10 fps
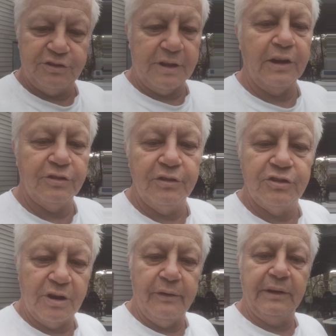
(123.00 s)
station
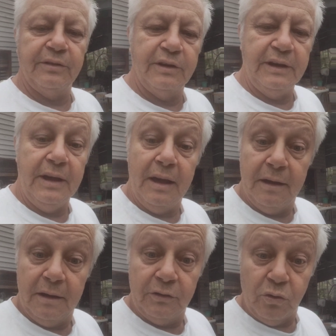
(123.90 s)
showing the
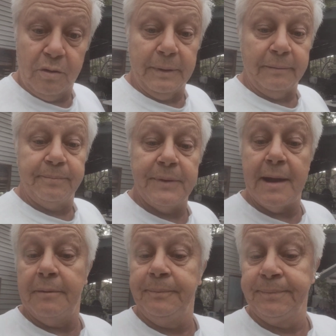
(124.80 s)
tournament.
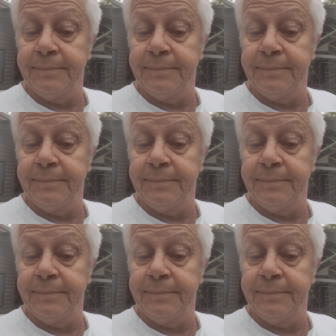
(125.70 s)
Now,